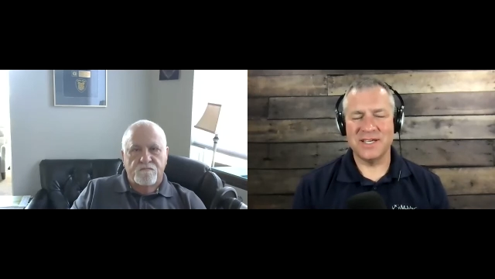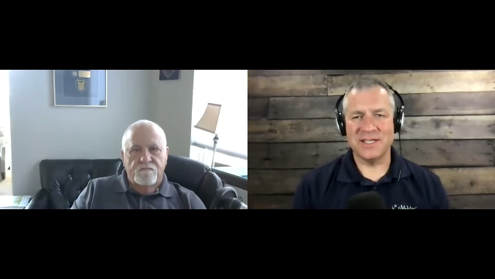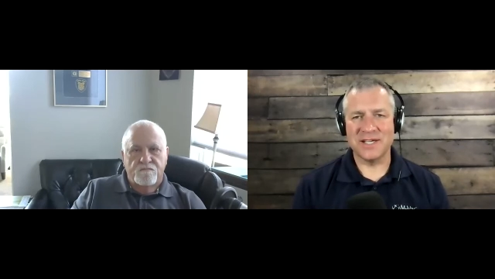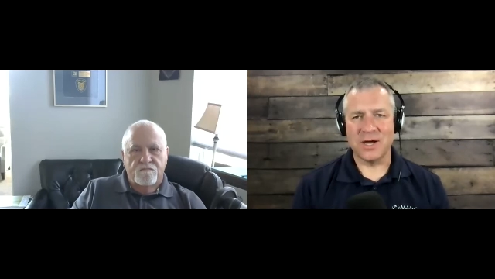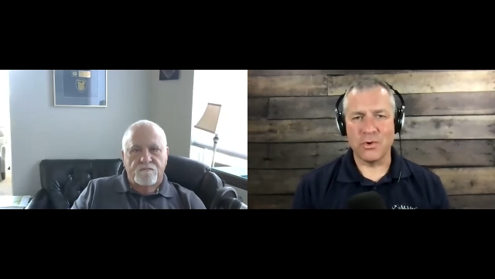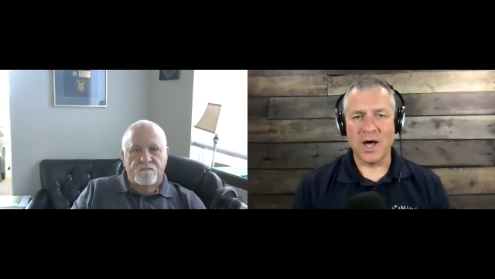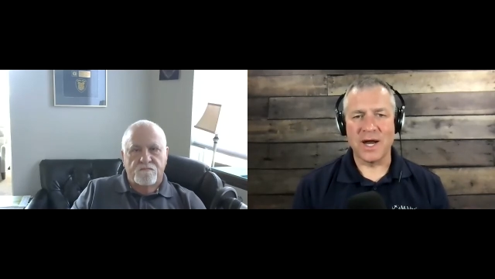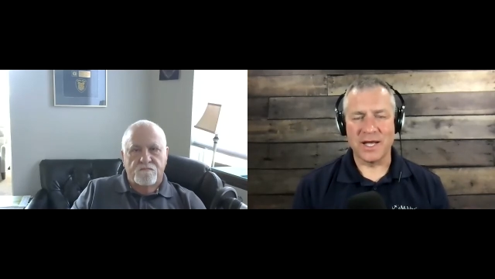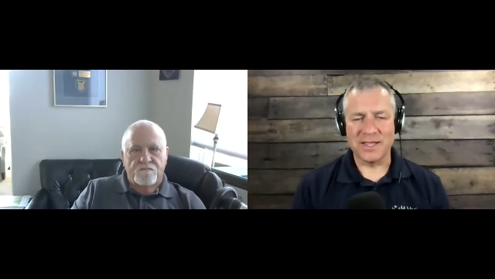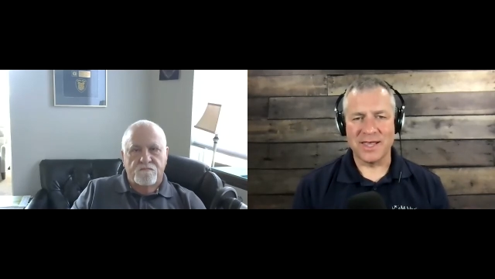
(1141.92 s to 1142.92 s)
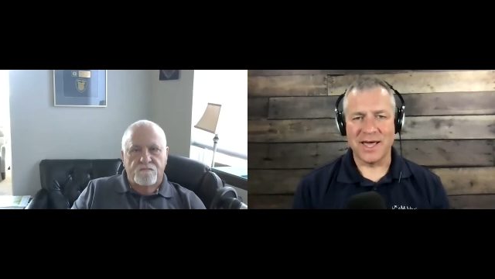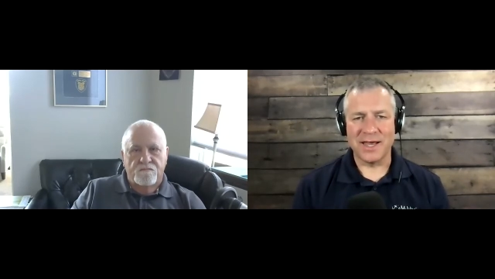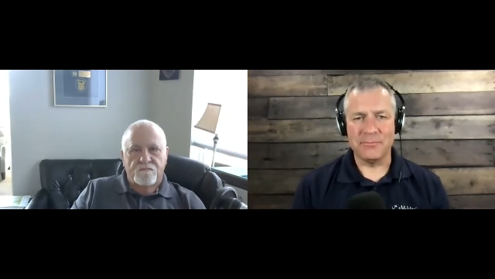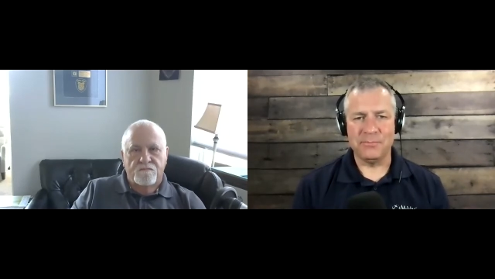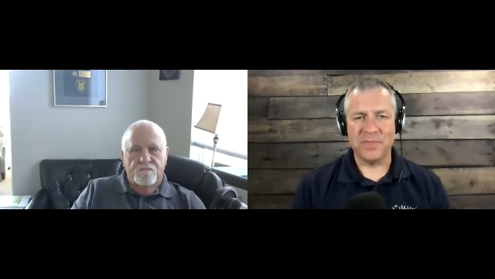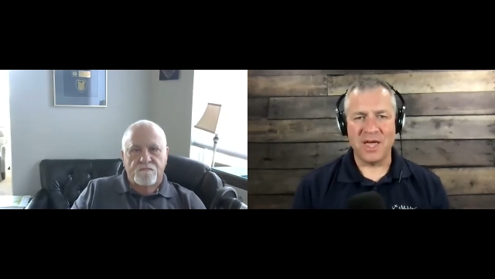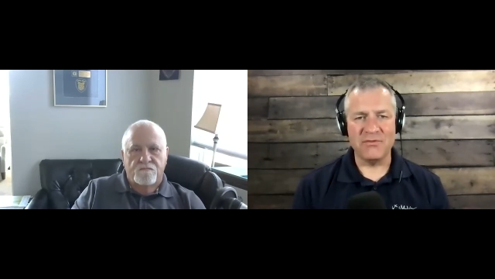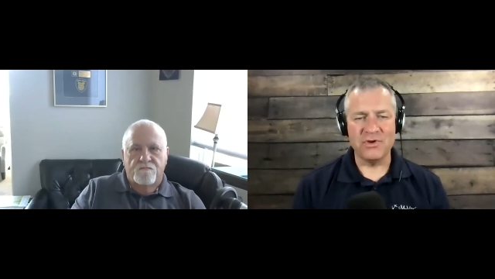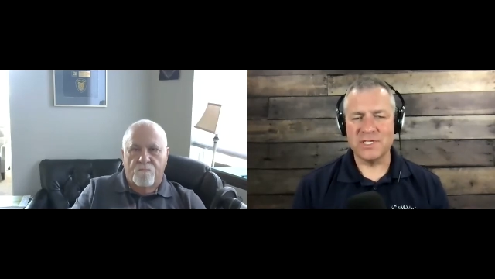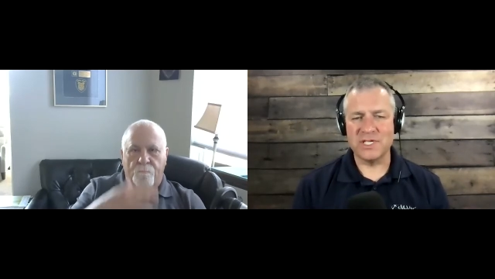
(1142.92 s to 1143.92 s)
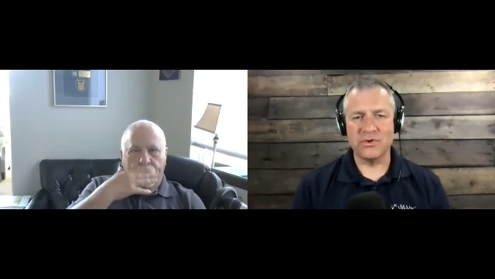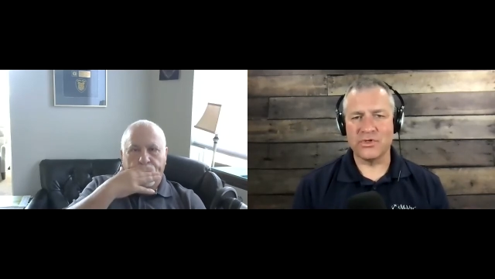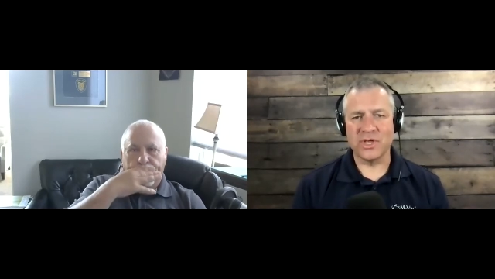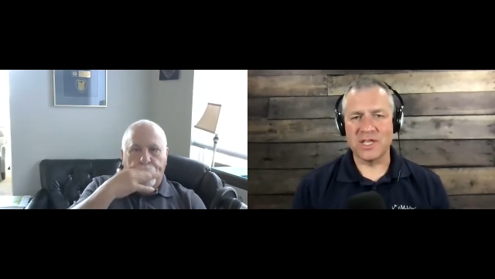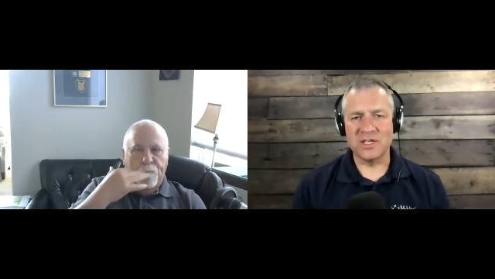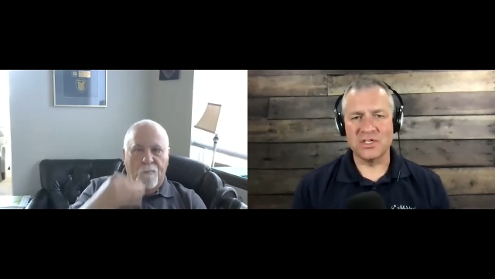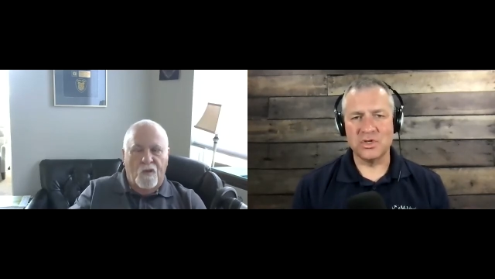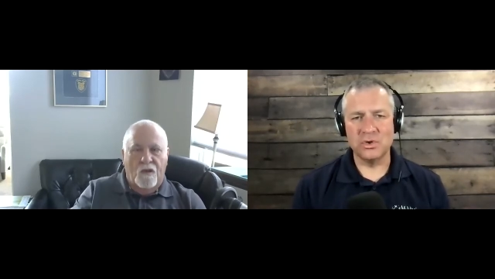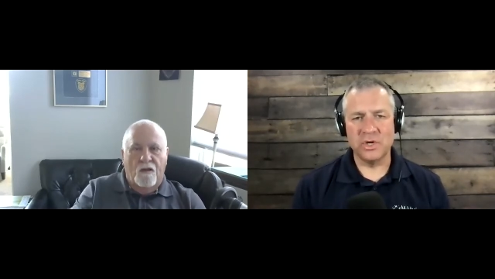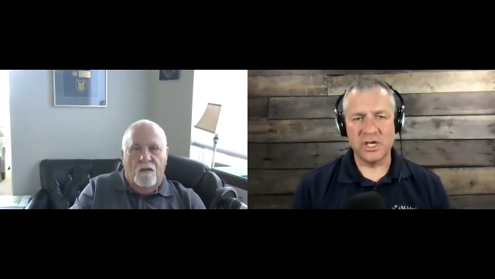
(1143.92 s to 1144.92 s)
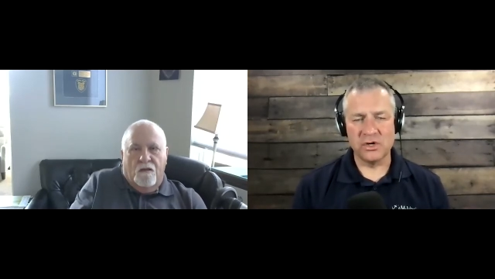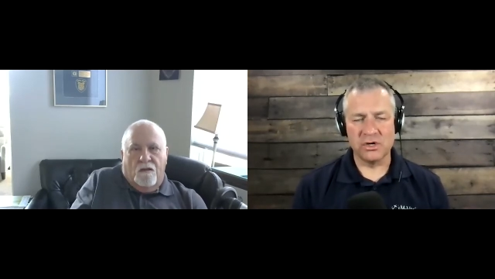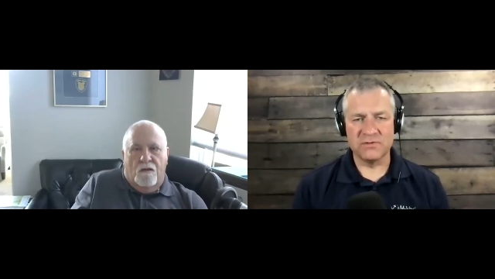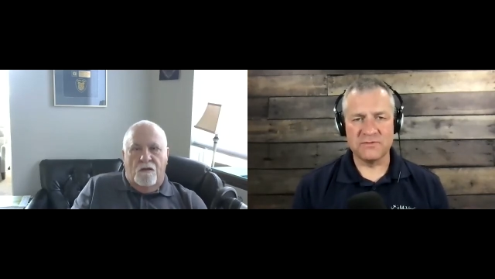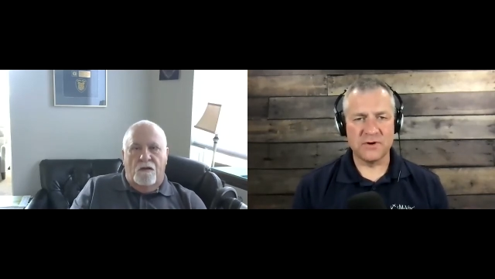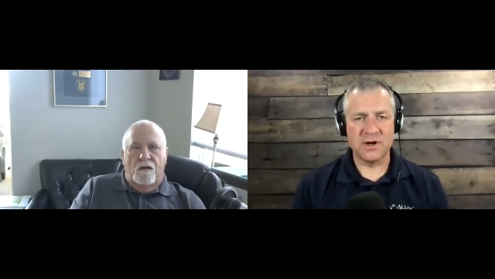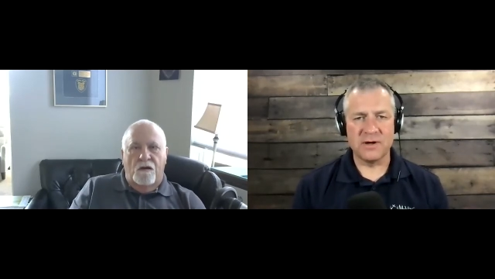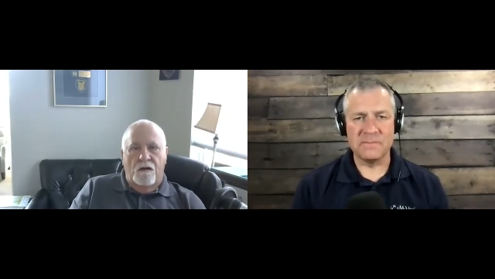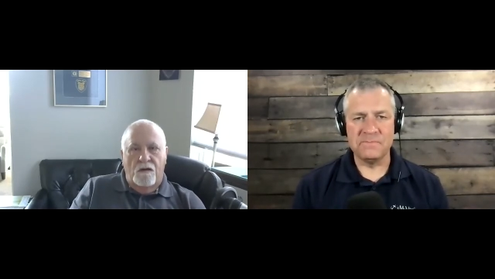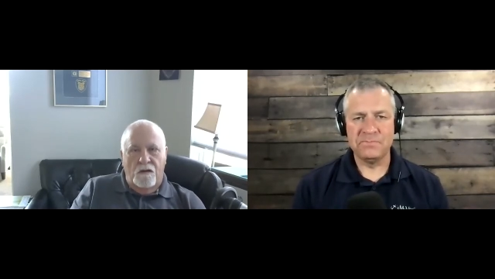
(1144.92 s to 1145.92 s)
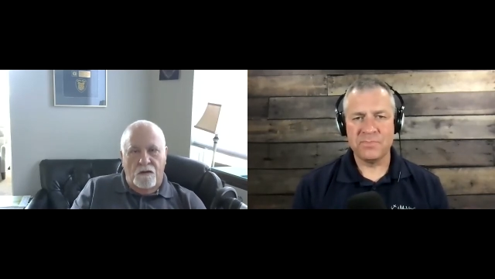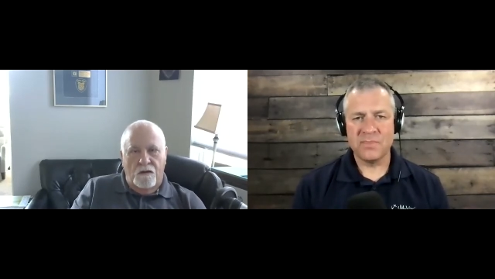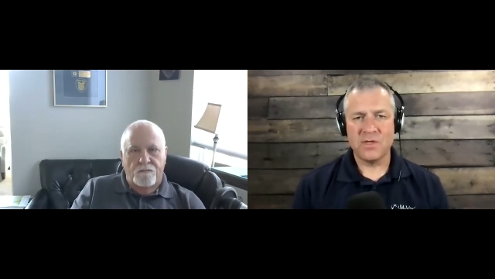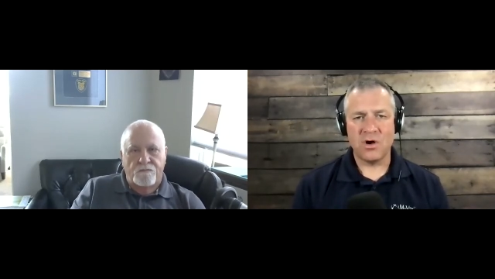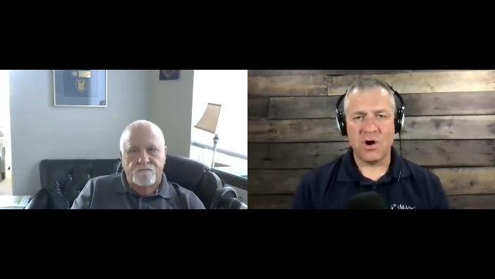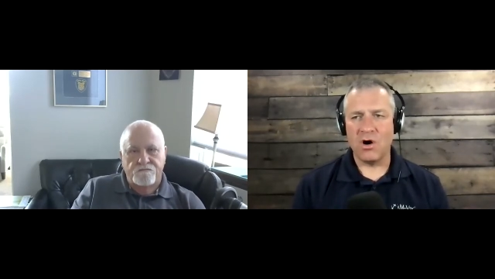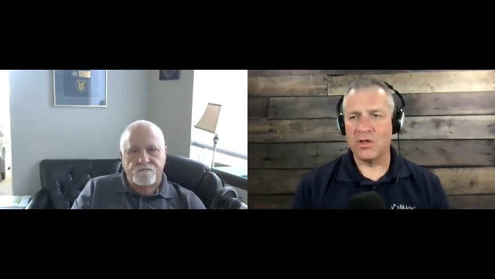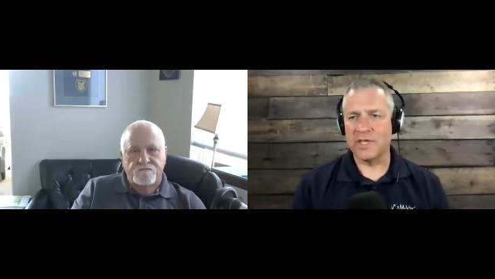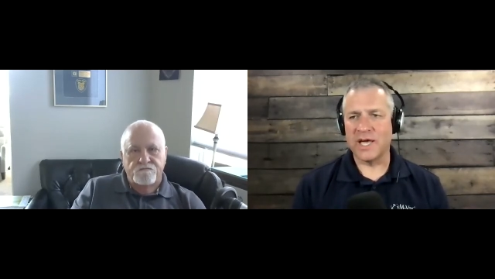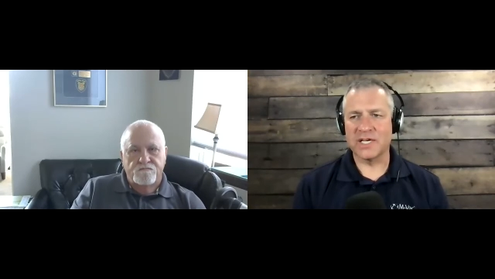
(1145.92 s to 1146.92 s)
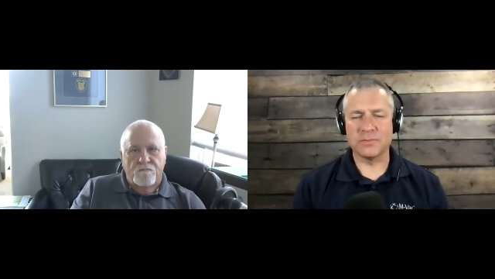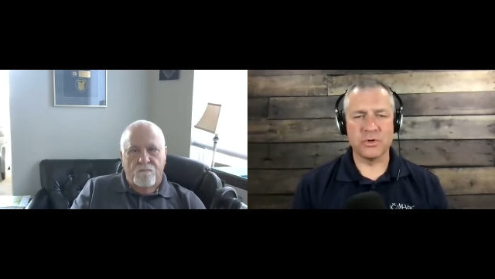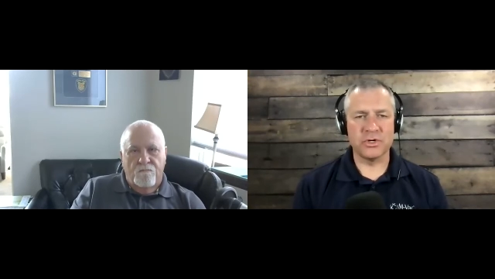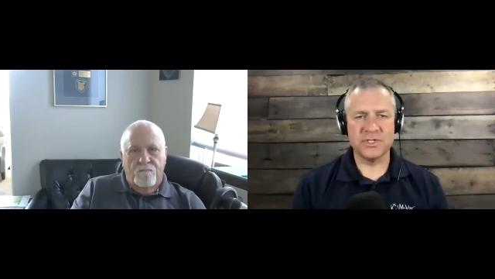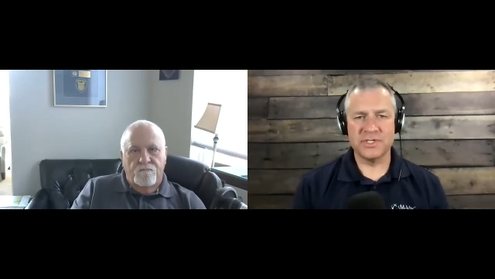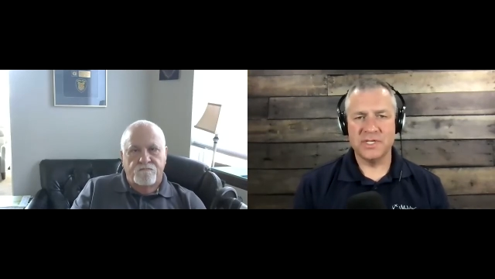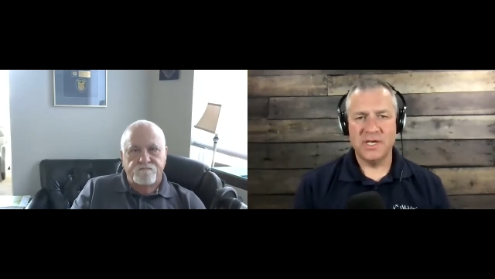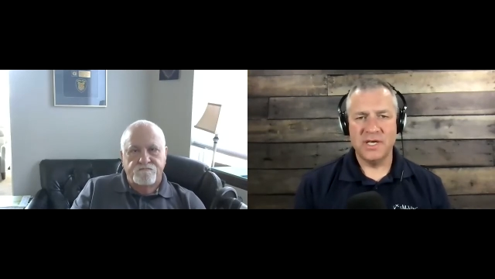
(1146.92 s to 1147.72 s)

Speaker 1: it's ironic that every single thing that you hear from all the experts